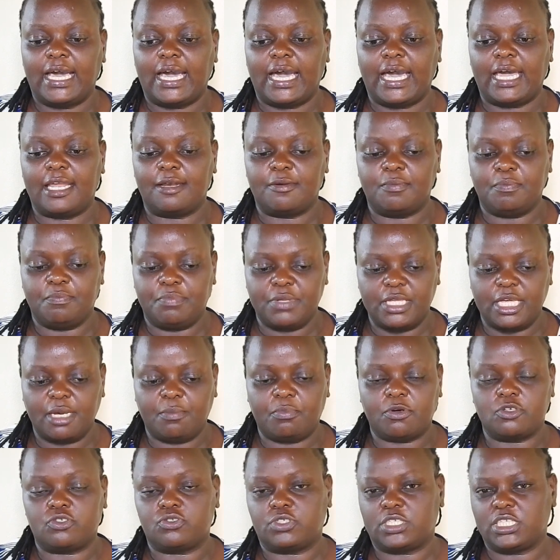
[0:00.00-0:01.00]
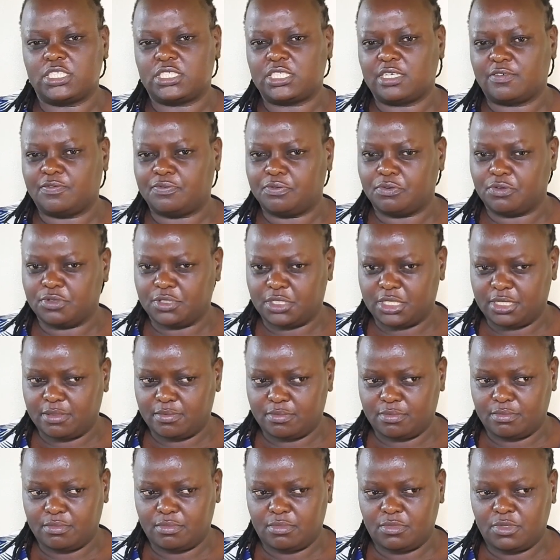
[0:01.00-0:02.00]
and be able to cater for
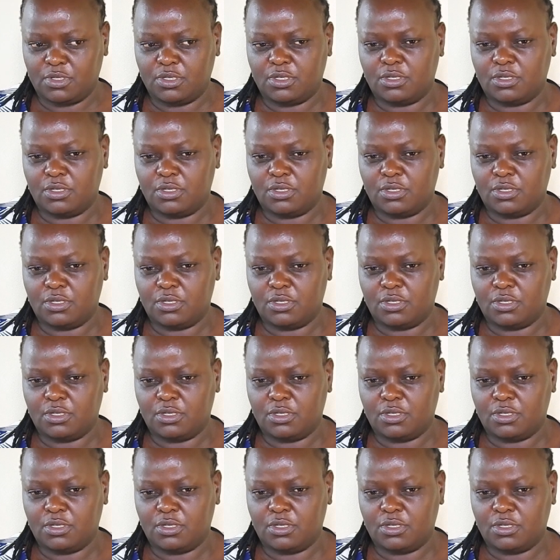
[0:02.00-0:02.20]
them.